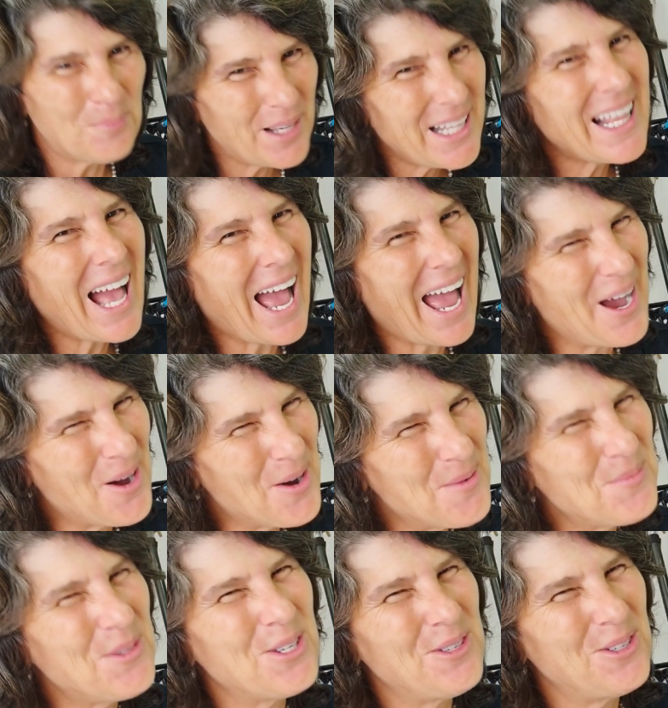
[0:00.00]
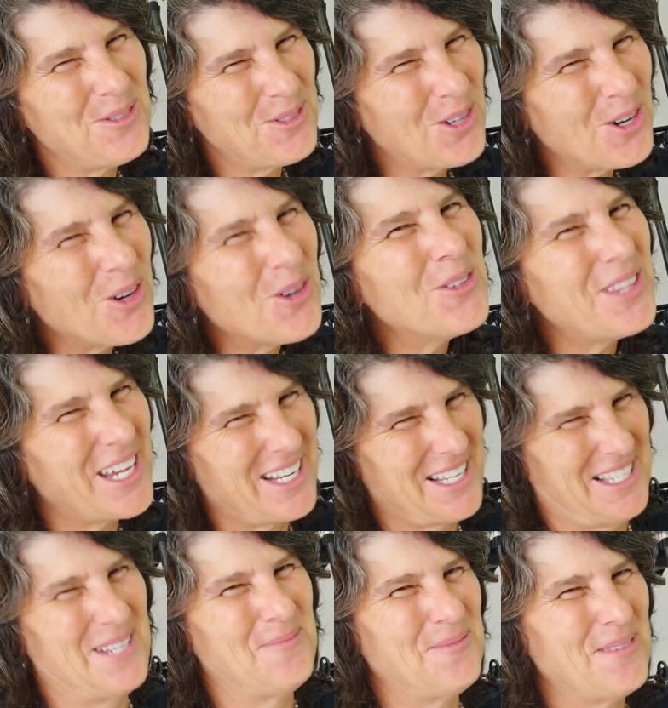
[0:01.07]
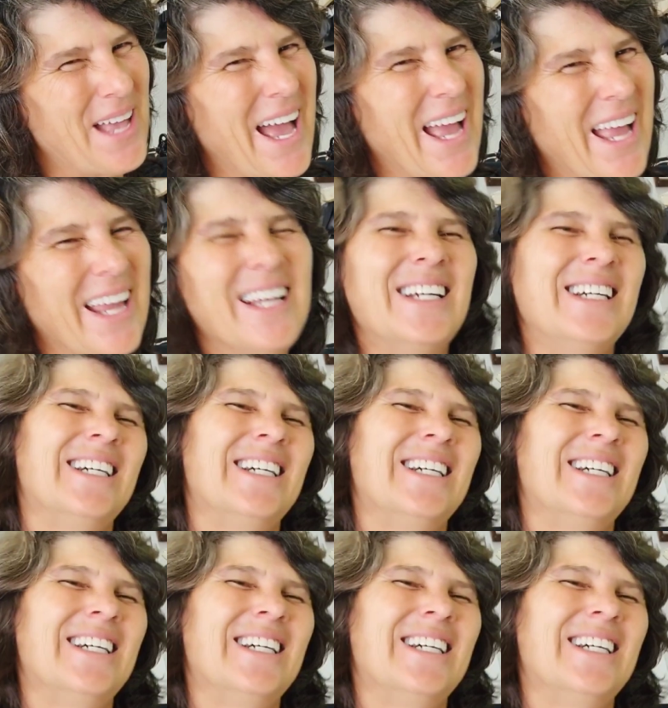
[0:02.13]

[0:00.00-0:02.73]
but I hope to go there someday.